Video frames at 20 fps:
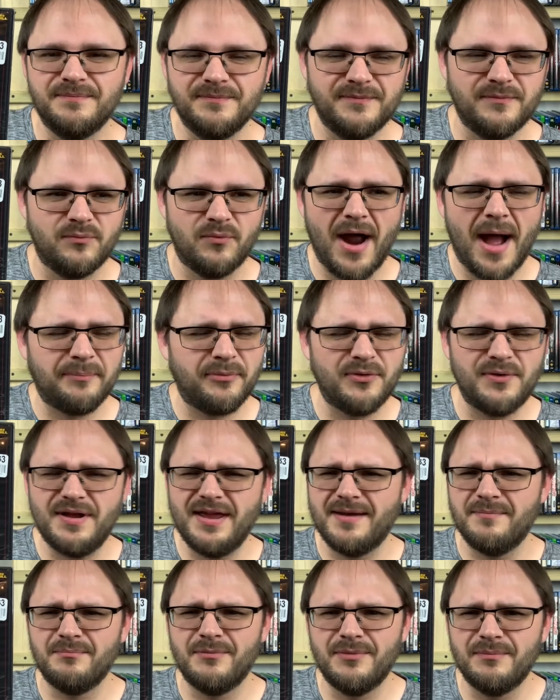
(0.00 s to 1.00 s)

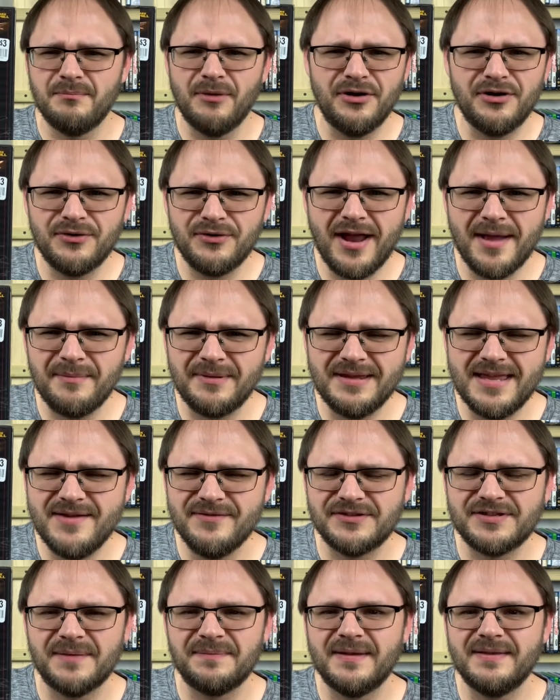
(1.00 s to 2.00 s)
robbery and murder, I
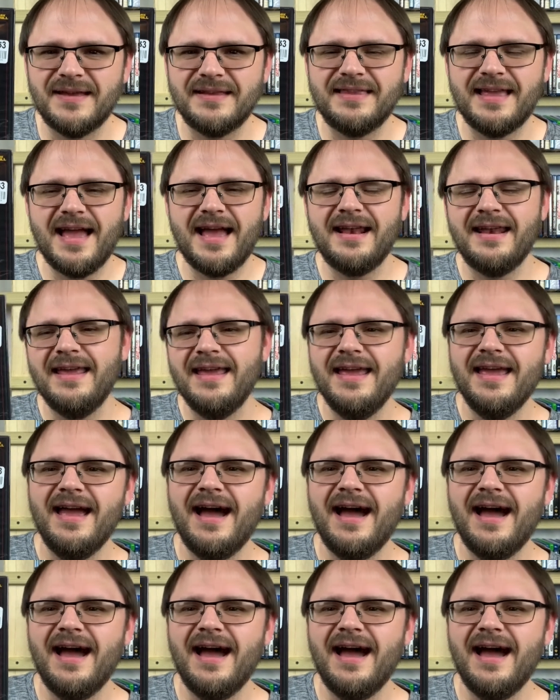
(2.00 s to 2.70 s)
believe, or something like that.